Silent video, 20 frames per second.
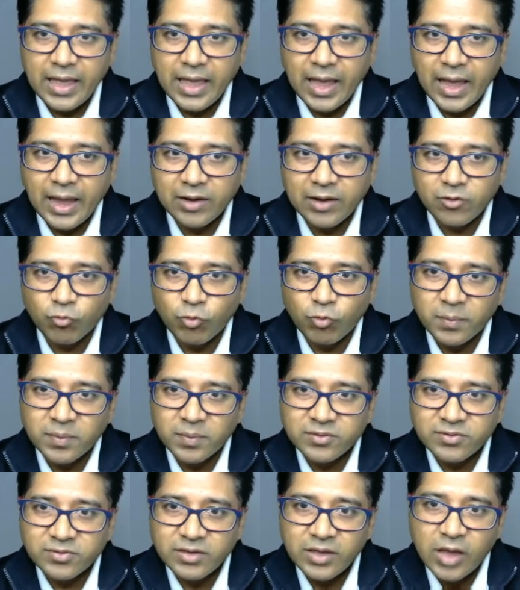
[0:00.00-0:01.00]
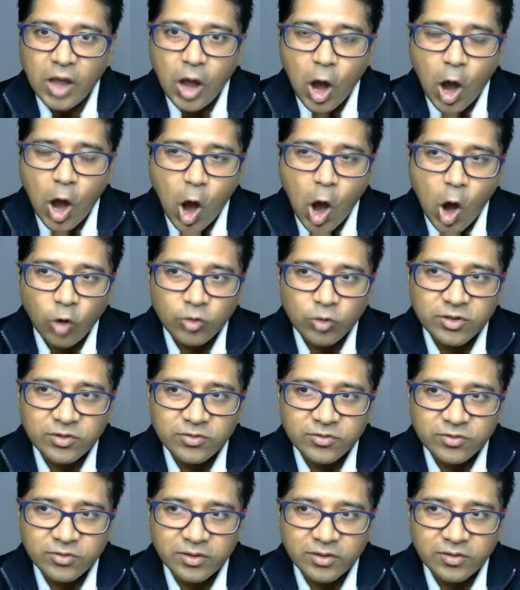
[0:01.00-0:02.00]
And we will see how
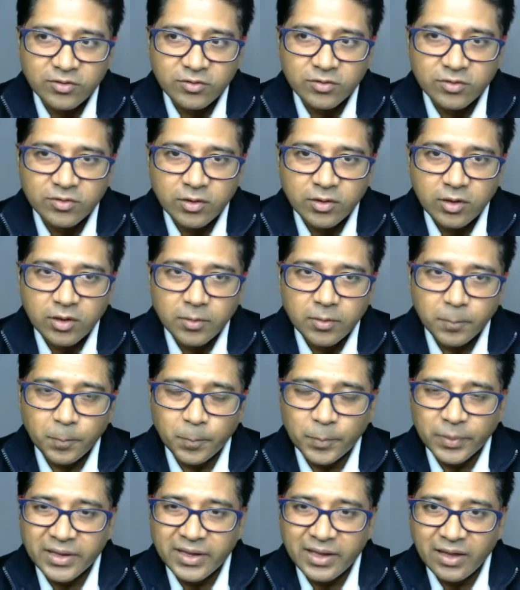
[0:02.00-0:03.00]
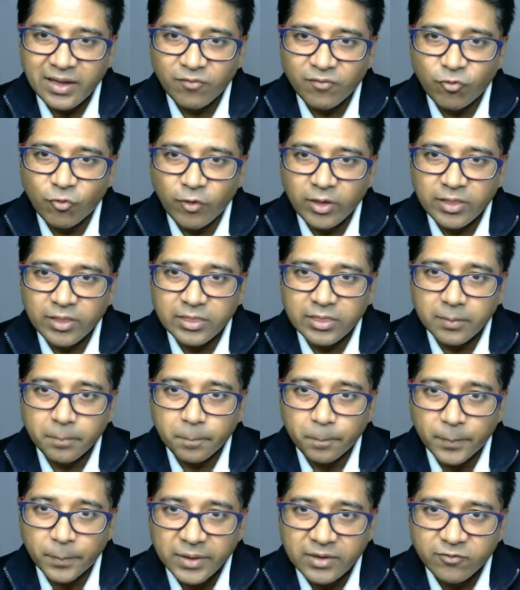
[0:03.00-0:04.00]
this is behave when the
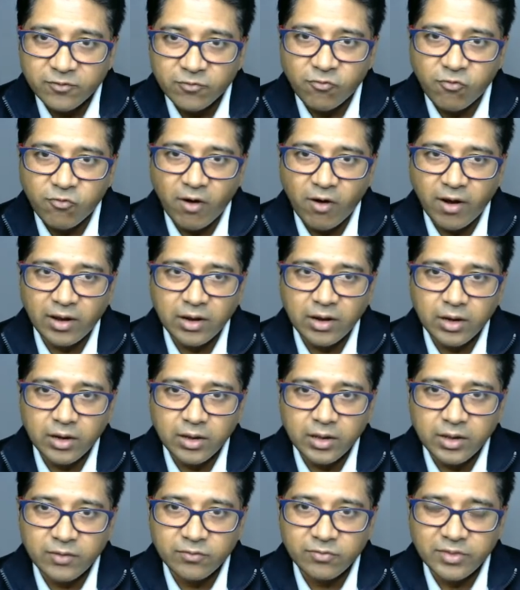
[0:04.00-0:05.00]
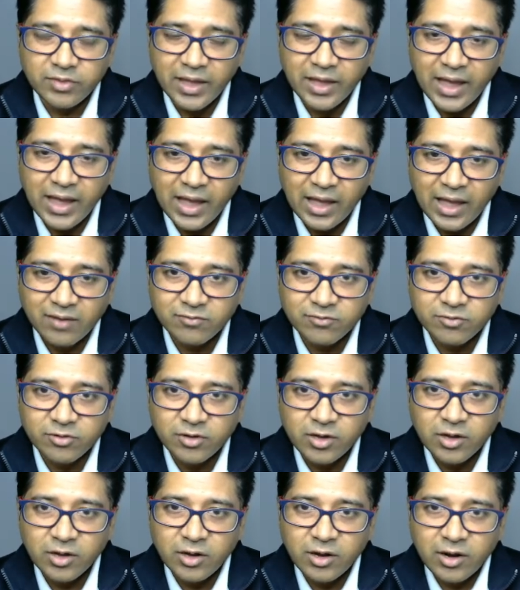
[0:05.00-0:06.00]
big file, if they have
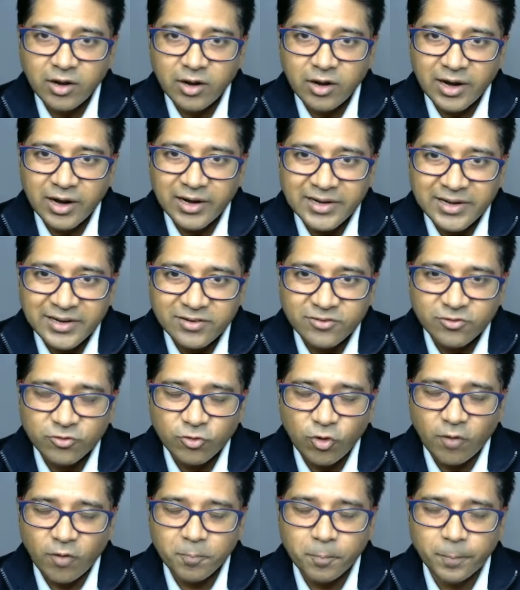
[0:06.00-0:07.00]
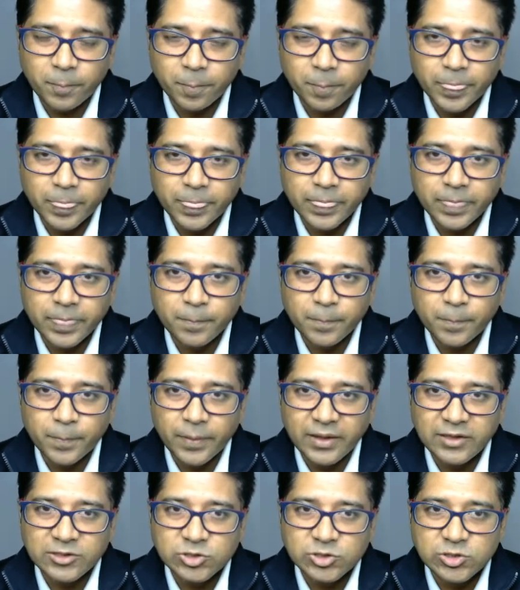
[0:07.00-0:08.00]
hundreds of
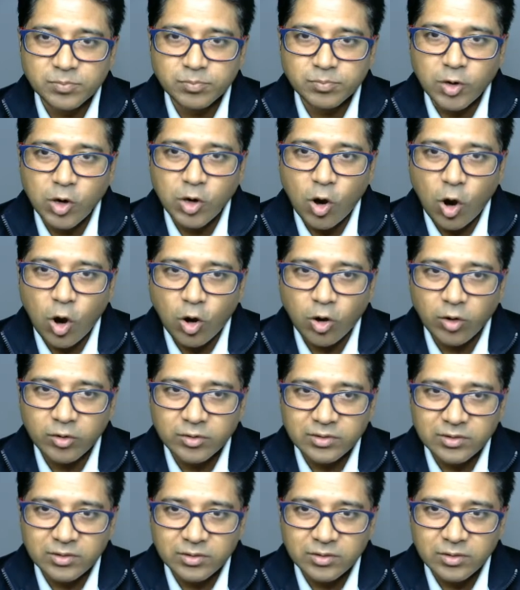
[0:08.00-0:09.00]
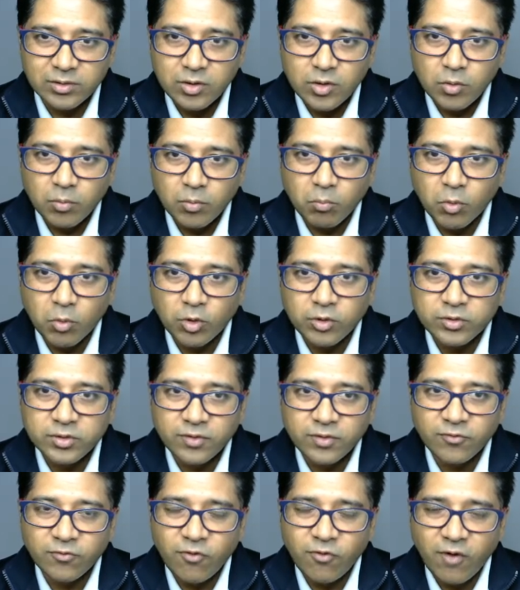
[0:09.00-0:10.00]
page number, or the more
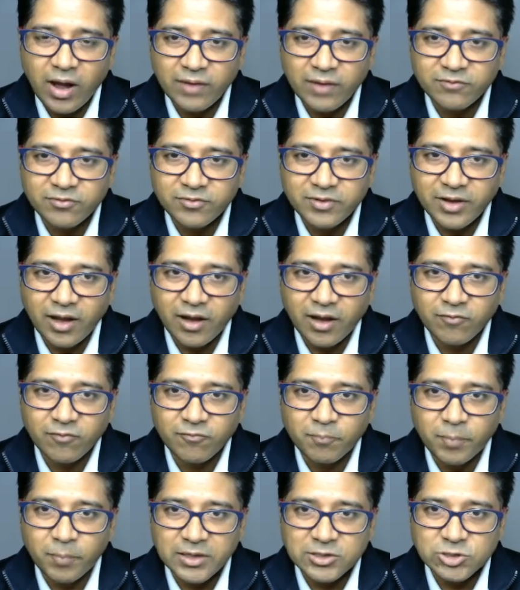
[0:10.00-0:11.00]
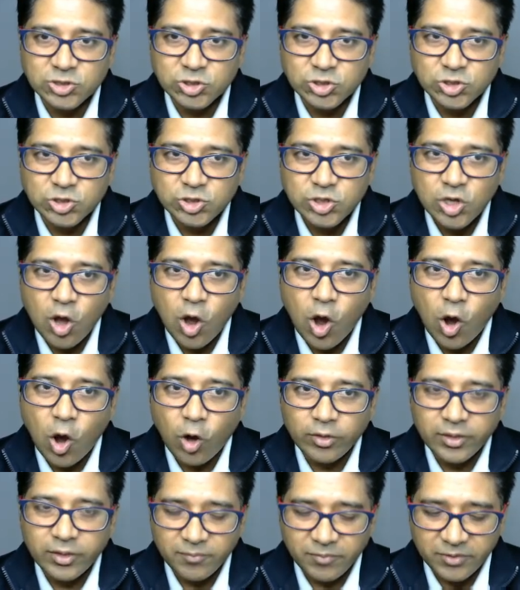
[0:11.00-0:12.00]
than 5-10 pages,
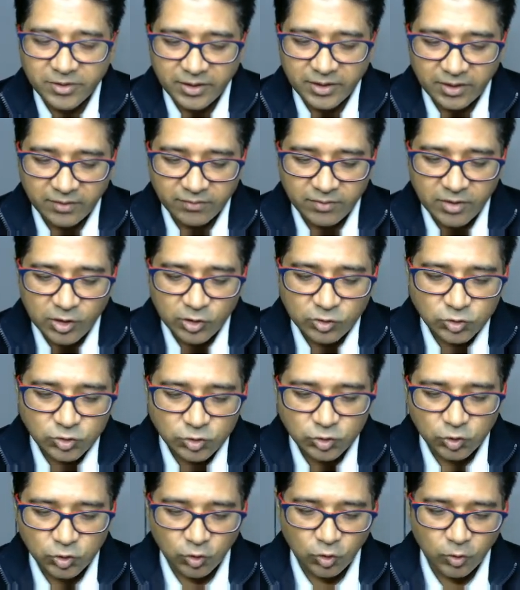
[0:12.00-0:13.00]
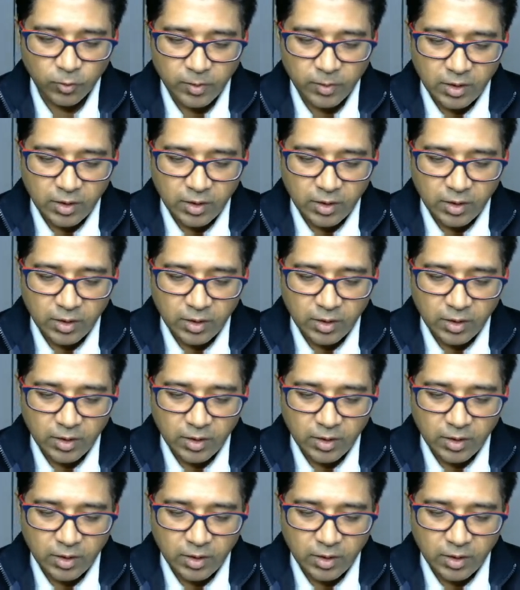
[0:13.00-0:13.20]
how they behave. So